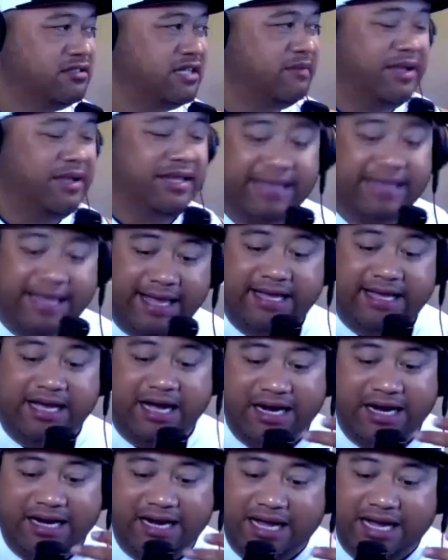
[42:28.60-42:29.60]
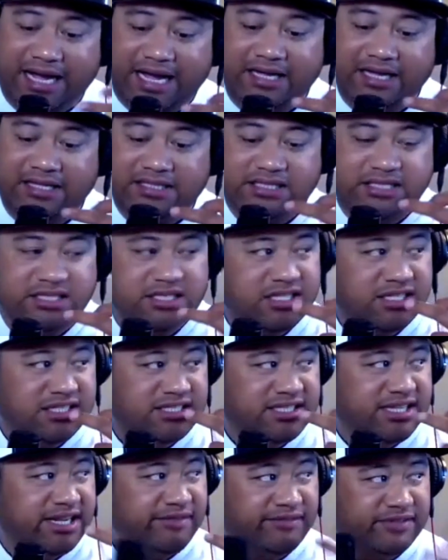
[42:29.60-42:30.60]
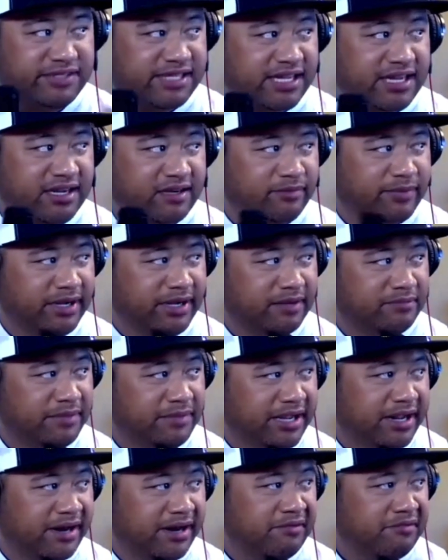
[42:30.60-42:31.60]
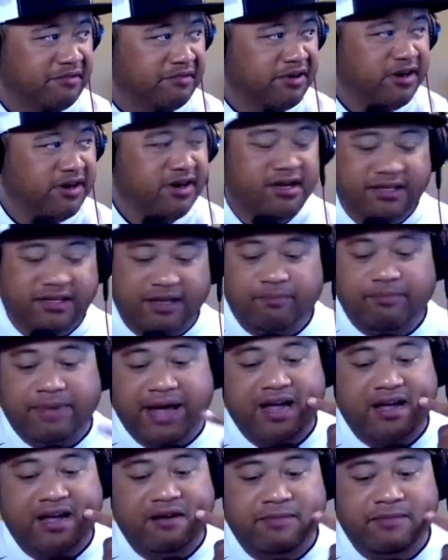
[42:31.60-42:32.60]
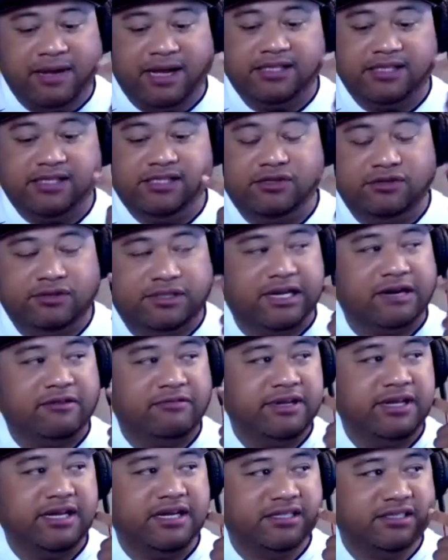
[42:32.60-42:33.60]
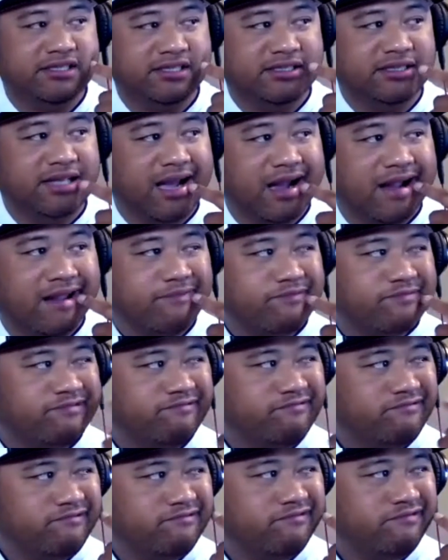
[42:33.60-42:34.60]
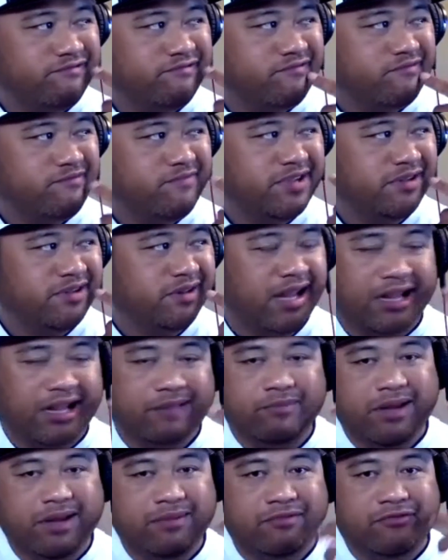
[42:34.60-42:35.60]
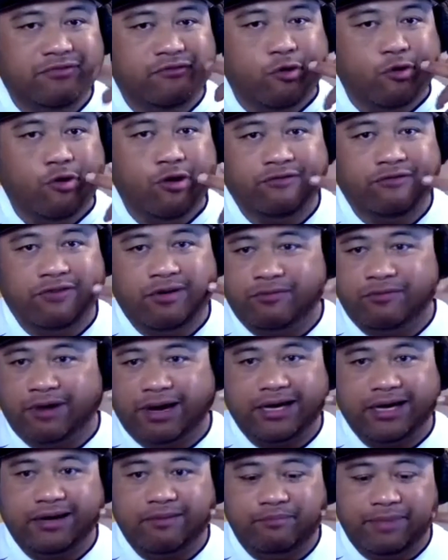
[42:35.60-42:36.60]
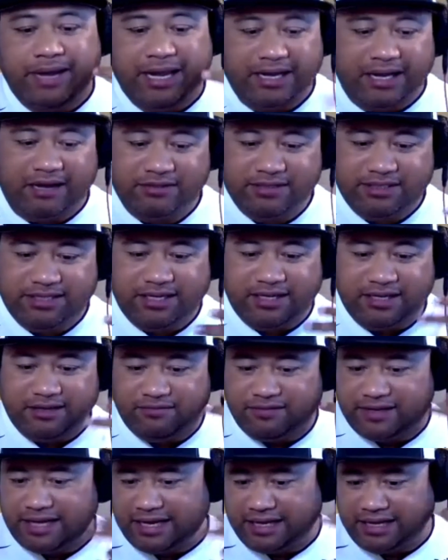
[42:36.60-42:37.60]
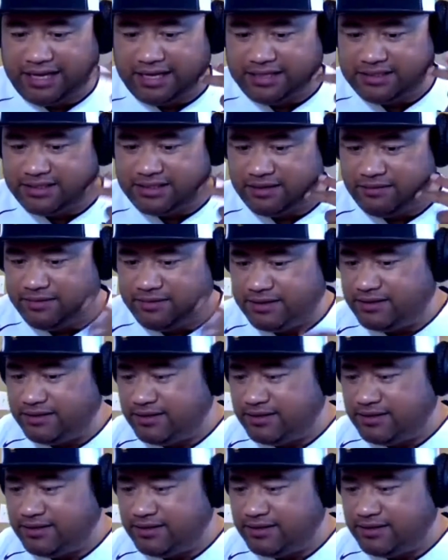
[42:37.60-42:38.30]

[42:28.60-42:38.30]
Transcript: I mean, thank God I got good teeth still, but man, the back of my tooth areas is like maybe 4 of them right in the back. I was thinking of like getting some.